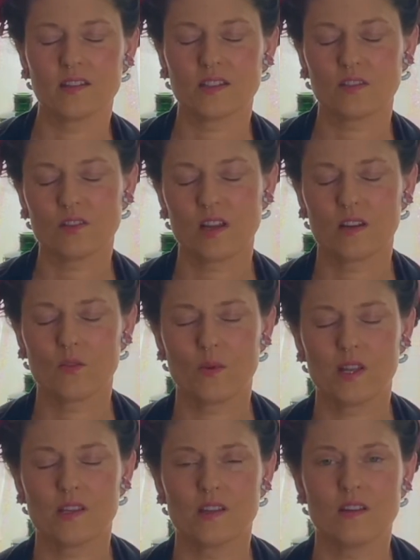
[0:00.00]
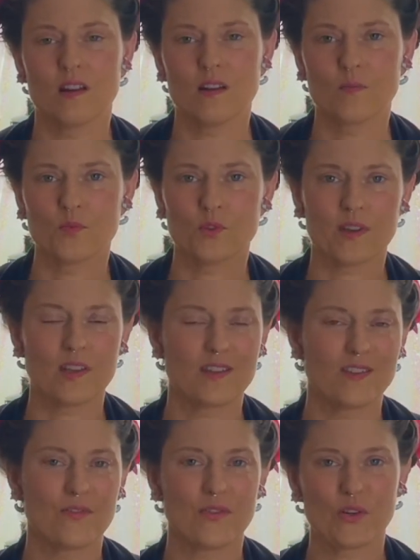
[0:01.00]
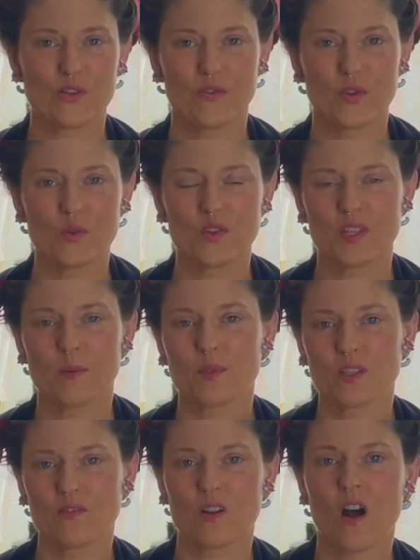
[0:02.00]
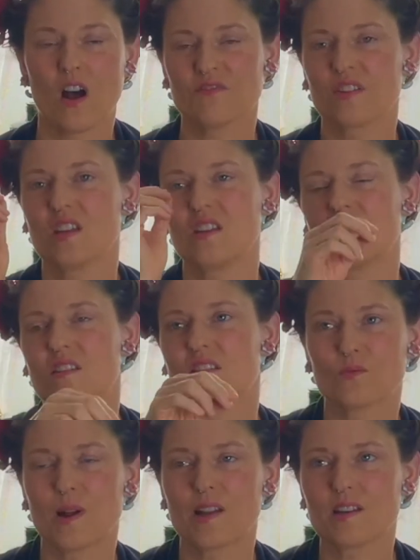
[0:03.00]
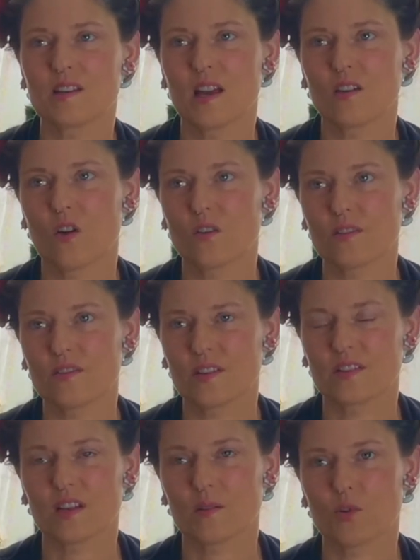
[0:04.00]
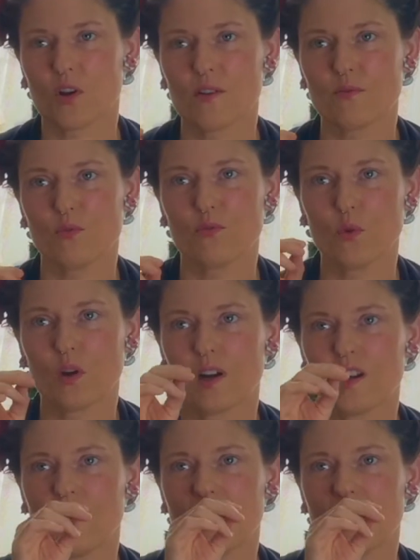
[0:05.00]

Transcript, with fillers: still kind of waking up, drinking the first few sips of coffee and writing down all the things that I'm grateful for.